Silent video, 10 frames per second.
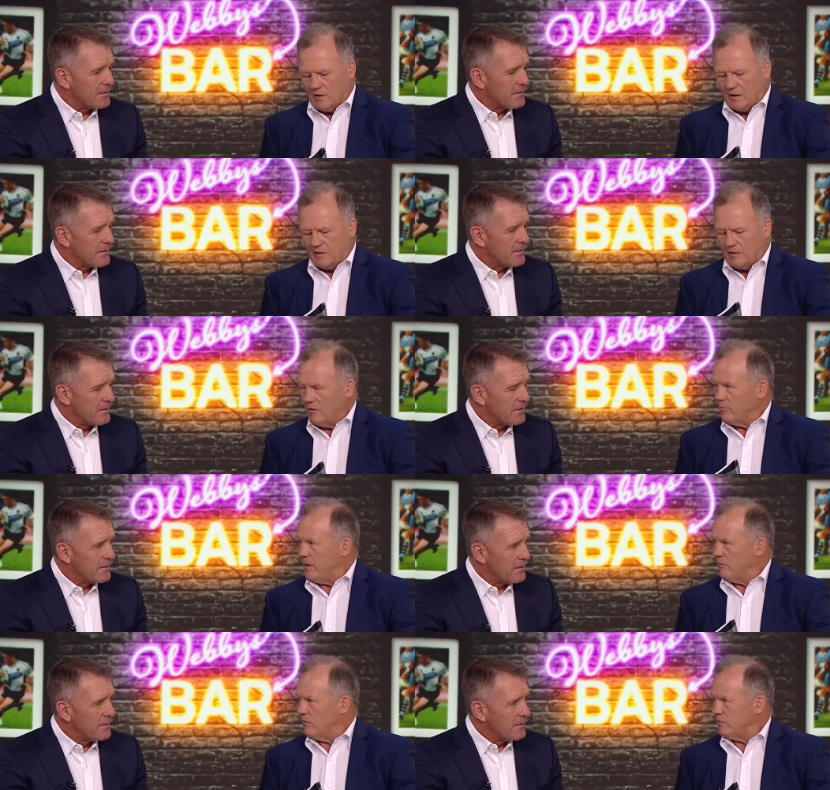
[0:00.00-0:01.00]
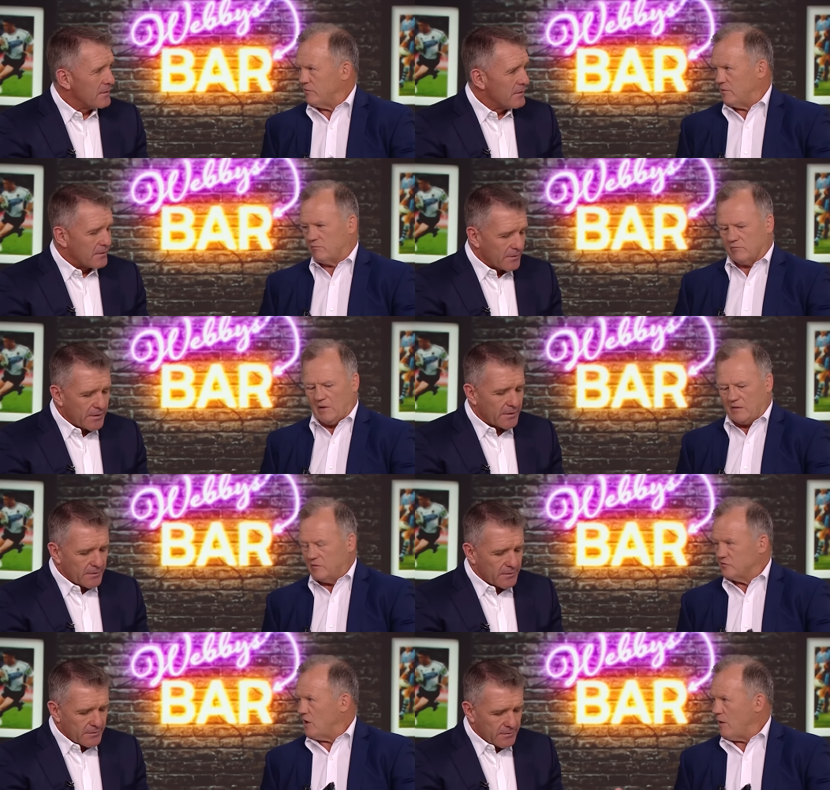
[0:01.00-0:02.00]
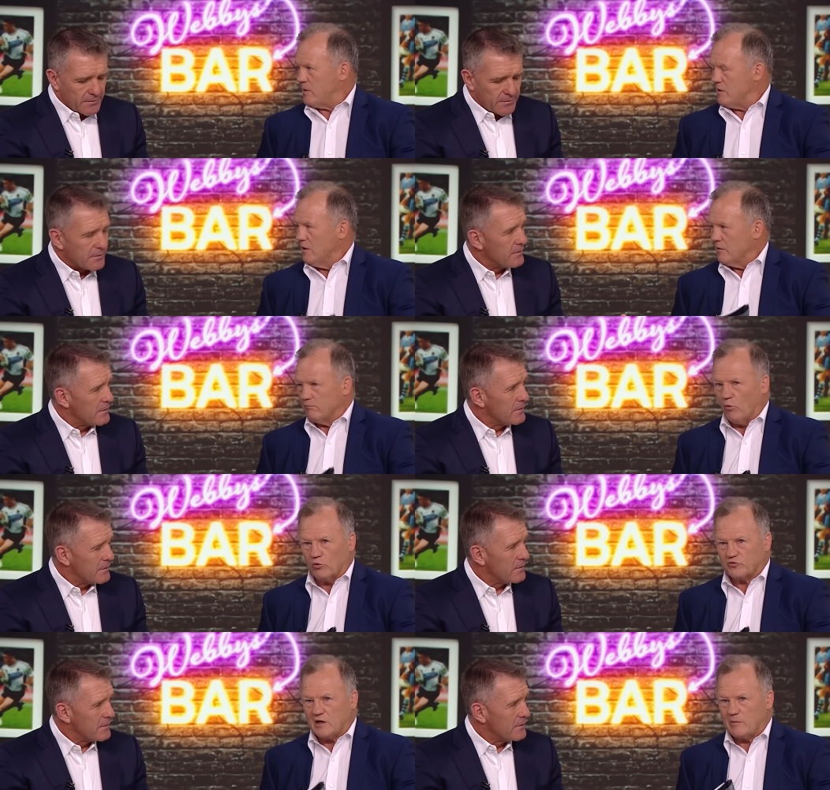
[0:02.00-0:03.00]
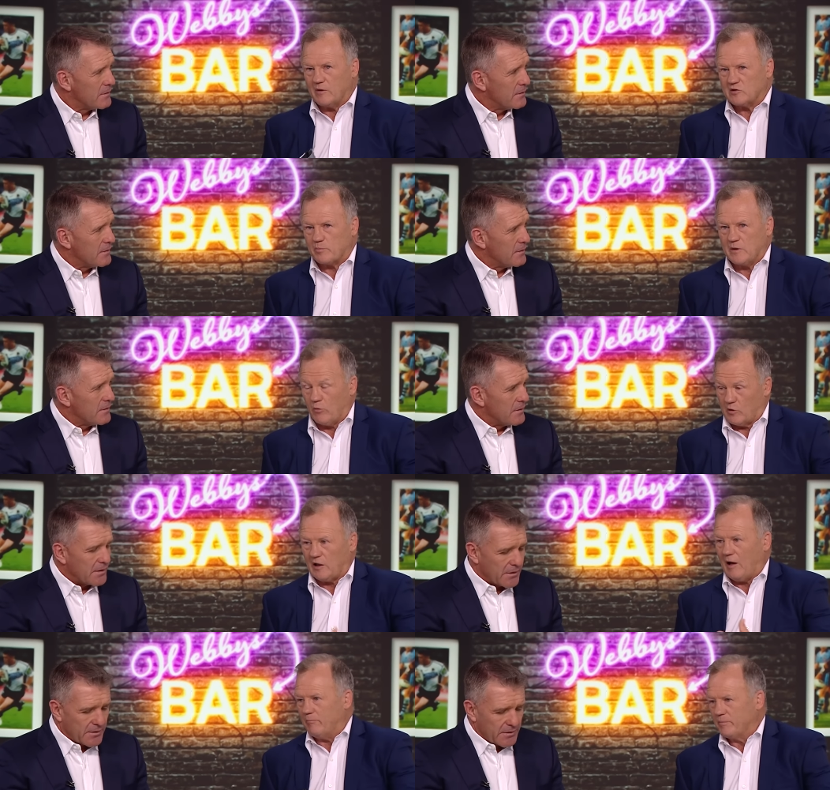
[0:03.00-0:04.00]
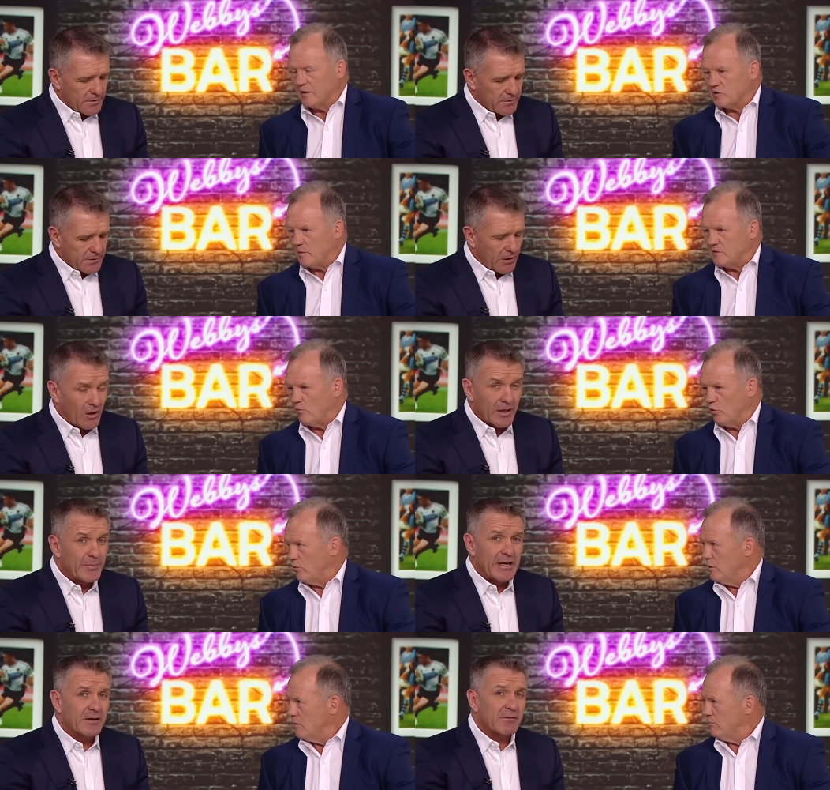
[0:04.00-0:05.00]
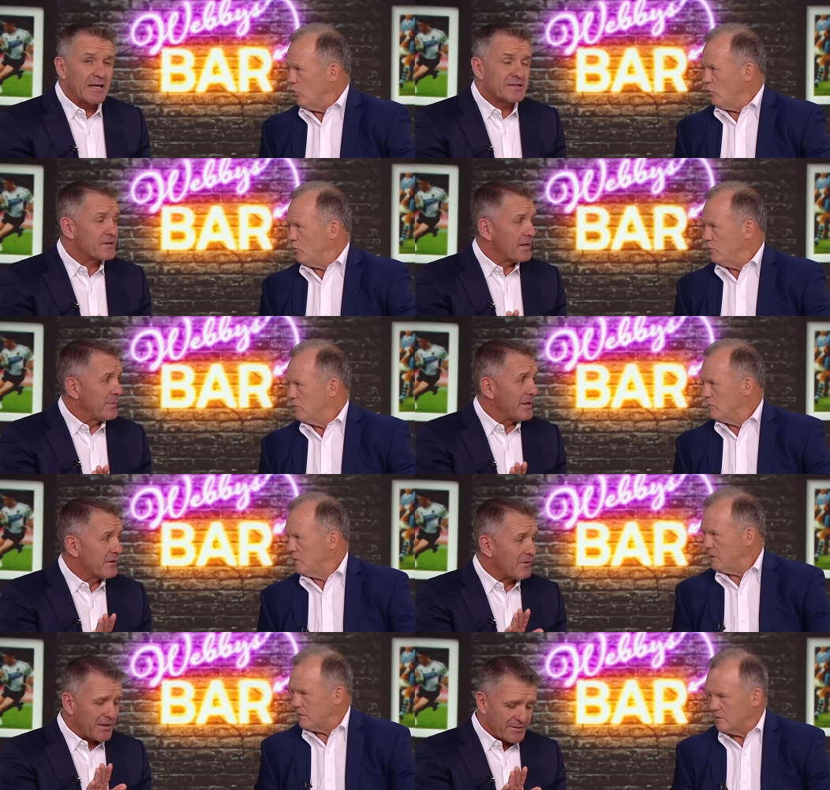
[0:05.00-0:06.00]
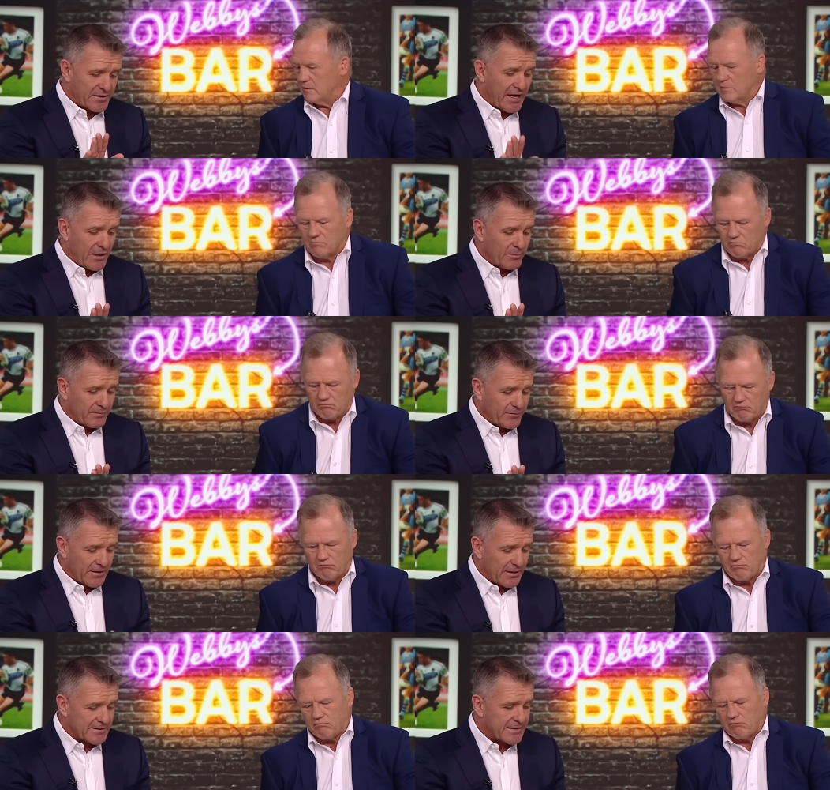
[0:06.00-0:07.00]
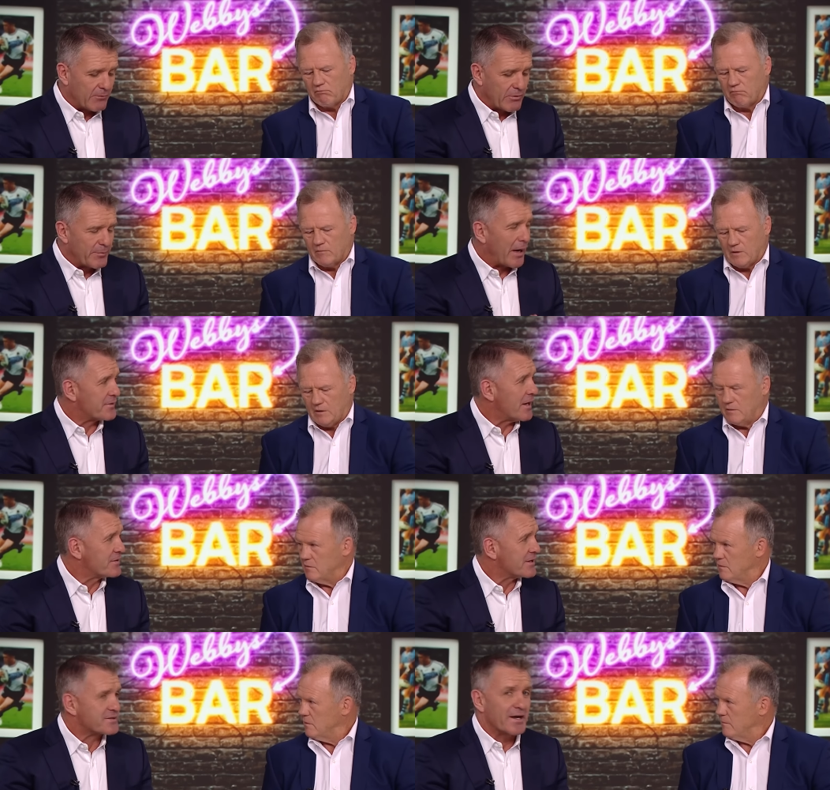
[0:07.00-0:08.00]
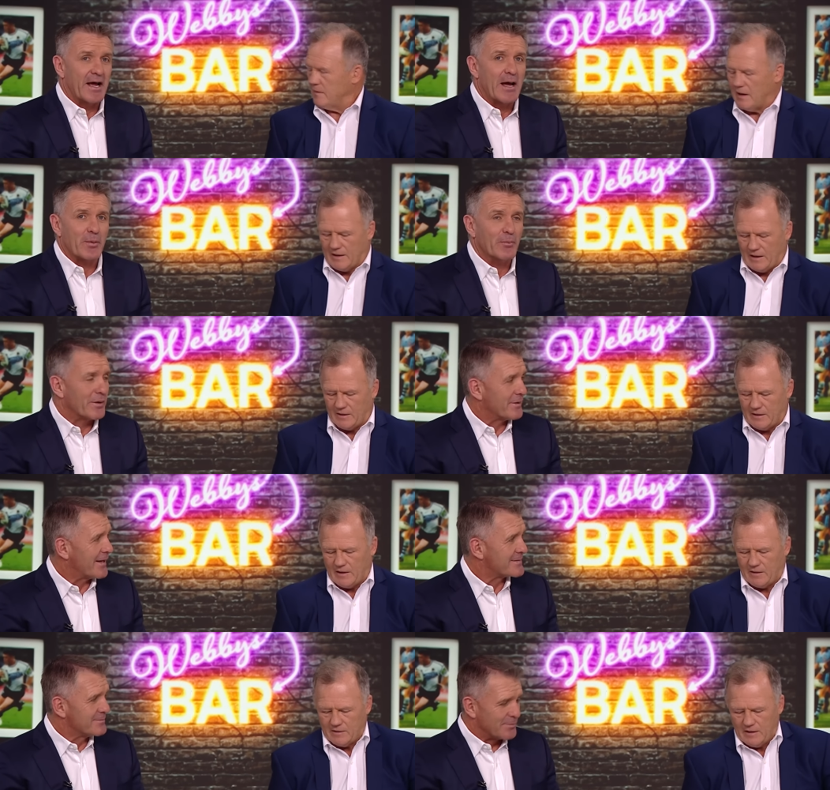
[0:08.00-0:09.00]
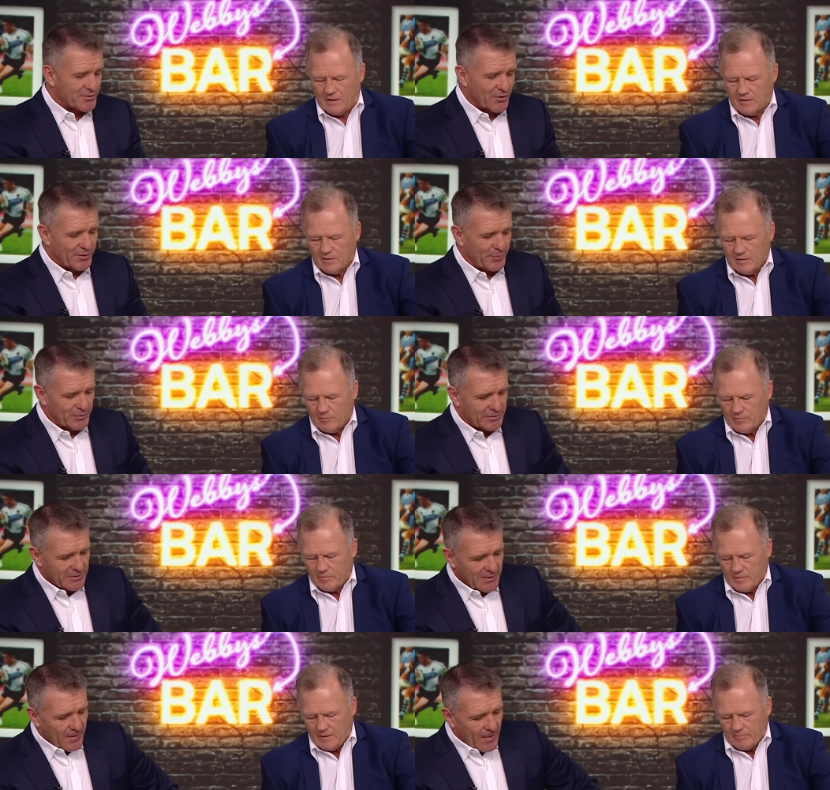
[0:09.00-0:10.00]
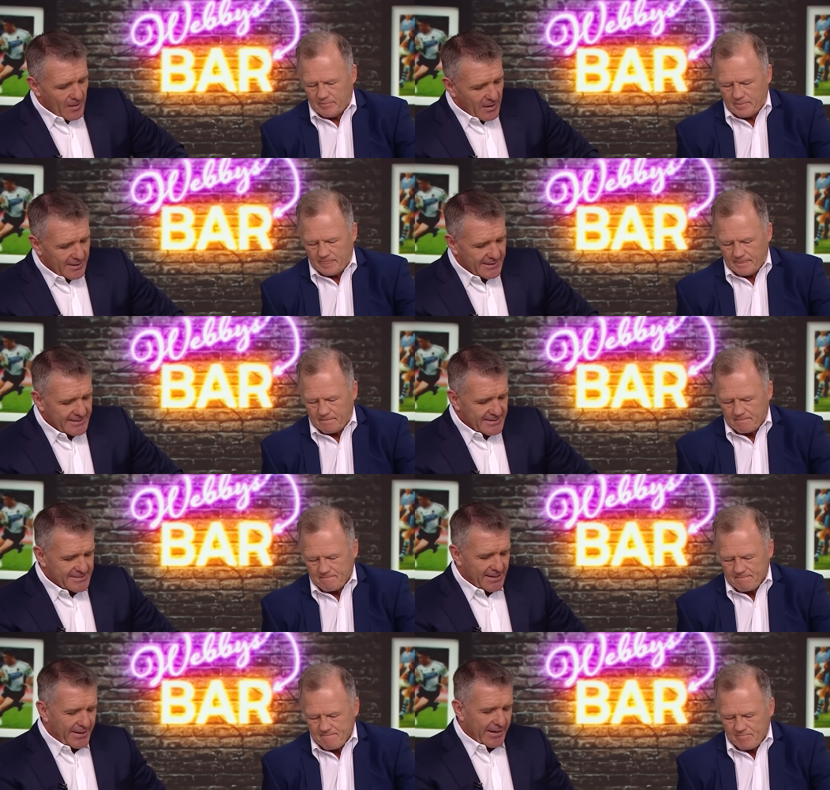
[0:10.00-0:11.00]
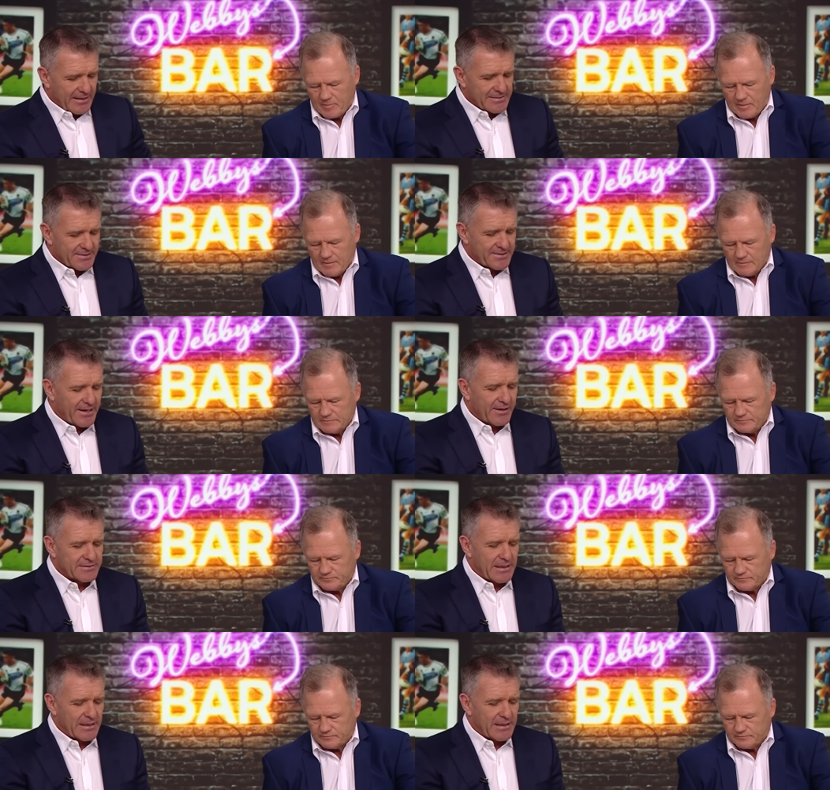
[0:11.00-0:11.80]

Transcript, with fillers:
Speaker 1: And, and in Penrith, mate, there's no be more team that's been, or club that's been. Oh, more, it'd be a great, more, it'd be a yeah.
Speaker 2: great scalp for your last game. We both yeah. don't think it's going to happen. No, no, no, no. the point. No. Okay, to the Sunday games at the Seagulls